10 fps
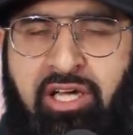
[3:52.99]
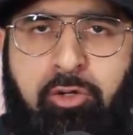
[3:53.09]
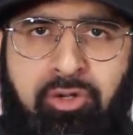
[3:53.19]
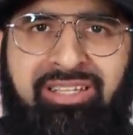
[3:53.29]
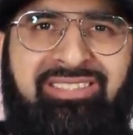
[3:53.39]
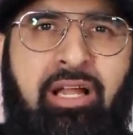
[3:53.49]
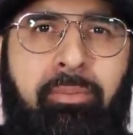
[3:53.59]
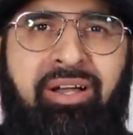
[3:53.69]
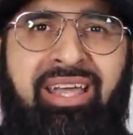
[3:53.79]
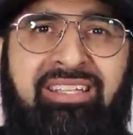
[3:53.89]
Darul
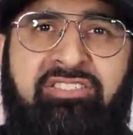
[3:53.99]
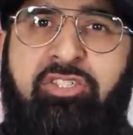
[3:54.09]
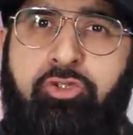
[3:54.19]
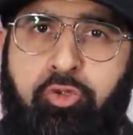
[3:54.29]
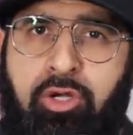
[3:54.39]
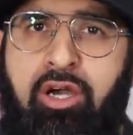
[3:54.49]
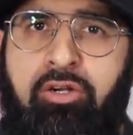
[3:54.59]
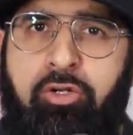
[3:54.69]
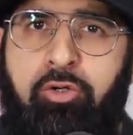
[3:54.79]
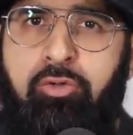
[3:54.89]
Islam against
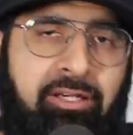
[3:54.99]
Sukarno.